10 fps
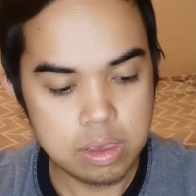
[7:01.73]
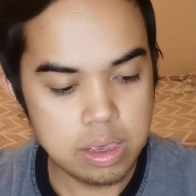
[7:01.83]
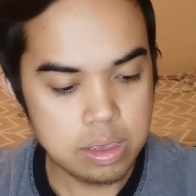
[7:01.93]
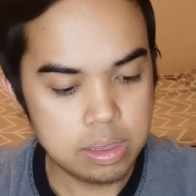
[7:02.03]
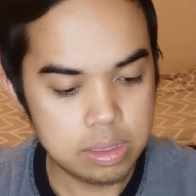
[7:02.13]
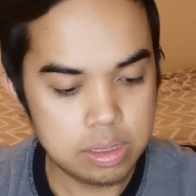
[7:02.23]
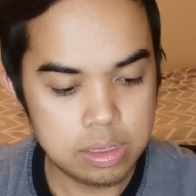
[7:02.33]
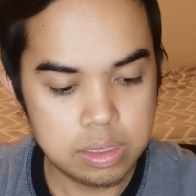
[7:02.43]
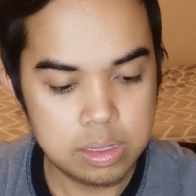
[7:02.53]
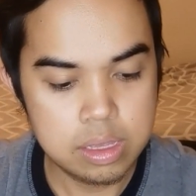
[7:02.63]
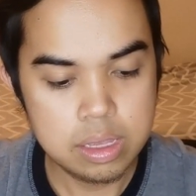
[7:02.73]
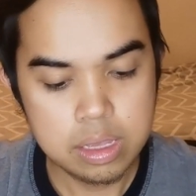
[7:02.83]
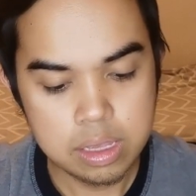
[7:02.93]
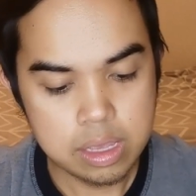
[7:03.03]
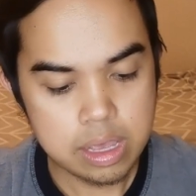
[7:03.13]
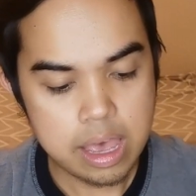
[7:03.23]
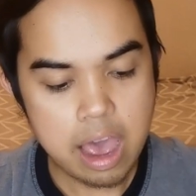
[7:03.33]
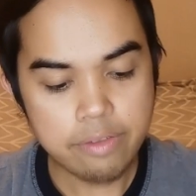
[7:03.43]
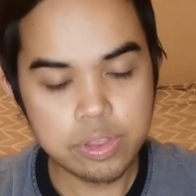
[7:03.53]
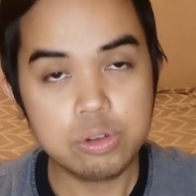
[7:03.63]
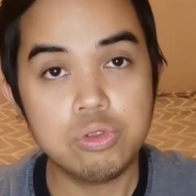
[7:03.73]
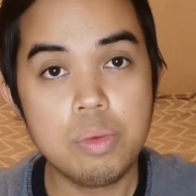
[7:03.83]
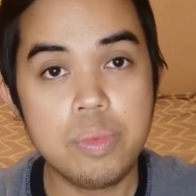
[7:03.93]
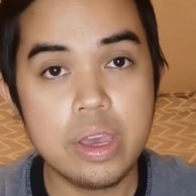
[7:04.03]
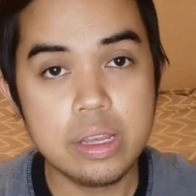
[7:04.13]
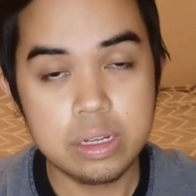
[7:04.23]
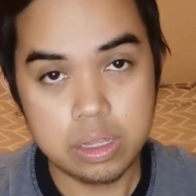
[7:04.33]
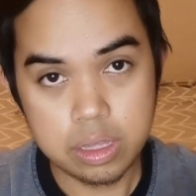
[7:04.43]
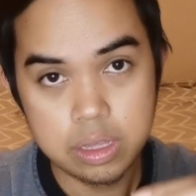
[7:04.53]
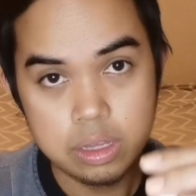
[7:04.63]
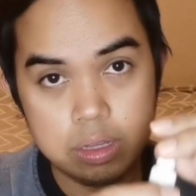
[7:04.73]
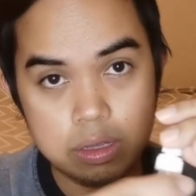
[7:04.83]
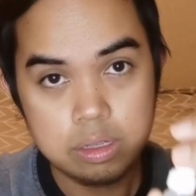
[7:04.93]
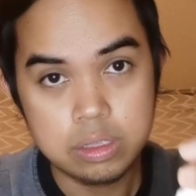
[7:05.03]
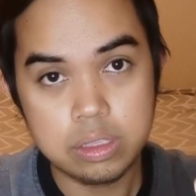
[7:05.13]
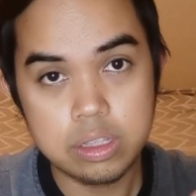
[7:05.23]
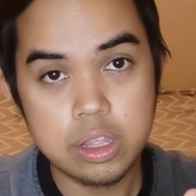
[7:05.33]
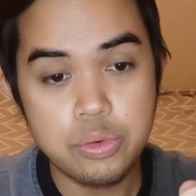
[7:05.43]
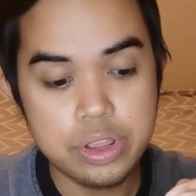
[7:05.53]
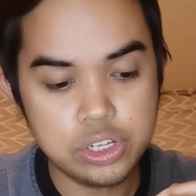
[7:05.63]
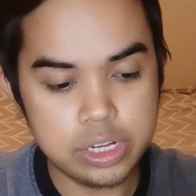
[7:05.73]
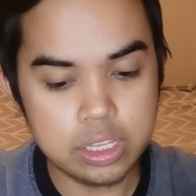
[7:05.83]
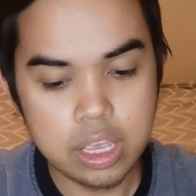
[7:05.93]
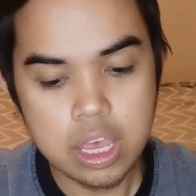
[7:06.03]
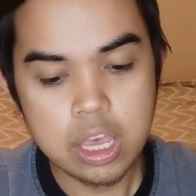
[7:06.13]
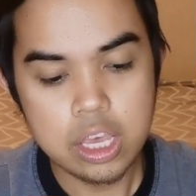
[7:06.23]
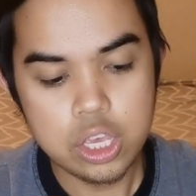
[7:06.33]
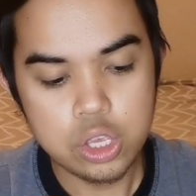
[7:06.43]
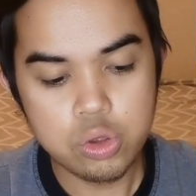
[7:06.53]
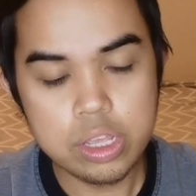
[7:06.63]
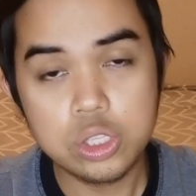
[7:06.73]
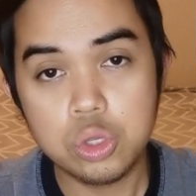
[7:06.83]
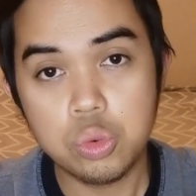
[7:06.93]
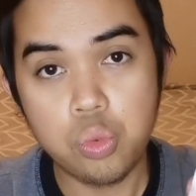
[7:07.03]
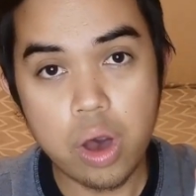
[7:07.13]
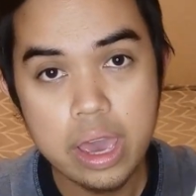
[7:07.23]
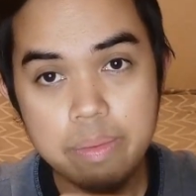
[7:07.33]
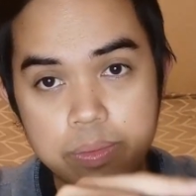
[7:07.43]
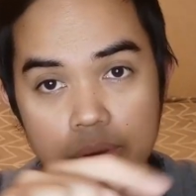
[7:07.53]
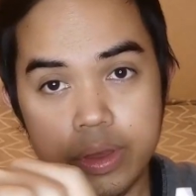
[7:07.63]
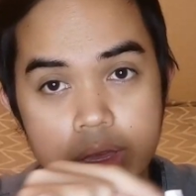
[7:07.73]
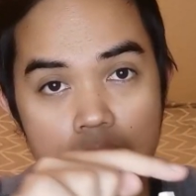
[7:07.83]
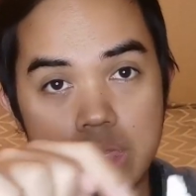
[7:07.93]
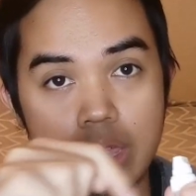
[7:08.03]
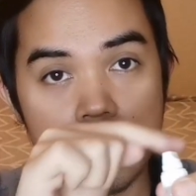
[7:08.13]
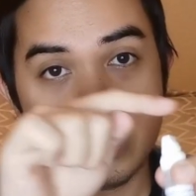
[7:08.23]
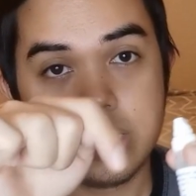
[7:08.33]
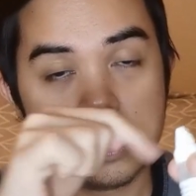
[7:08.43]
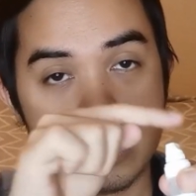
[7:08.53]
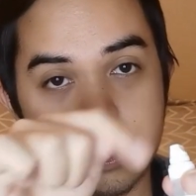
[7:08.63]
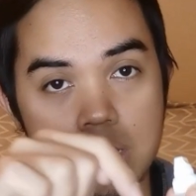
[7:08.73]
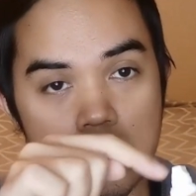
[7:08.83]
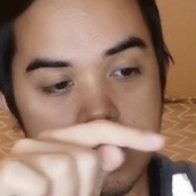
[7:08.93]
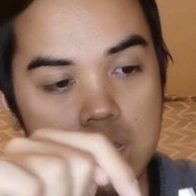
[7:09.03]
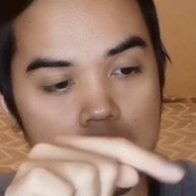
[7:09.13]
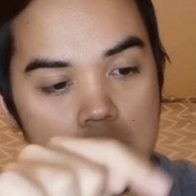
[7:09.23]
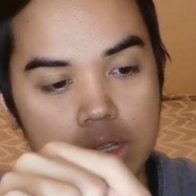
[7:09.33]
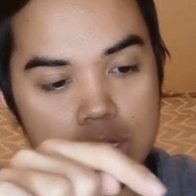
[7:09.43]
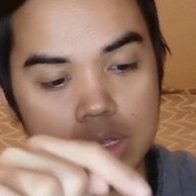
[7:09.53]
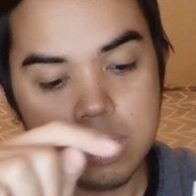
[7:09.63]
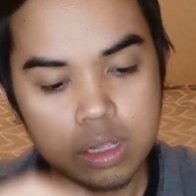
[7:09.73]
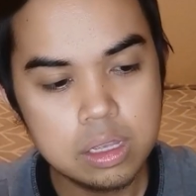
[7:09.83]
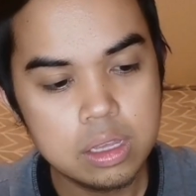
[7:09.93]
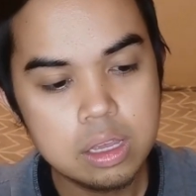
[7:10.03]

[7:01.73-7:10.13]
Okay. After dropping the reagent, you need to wipe this nozzle.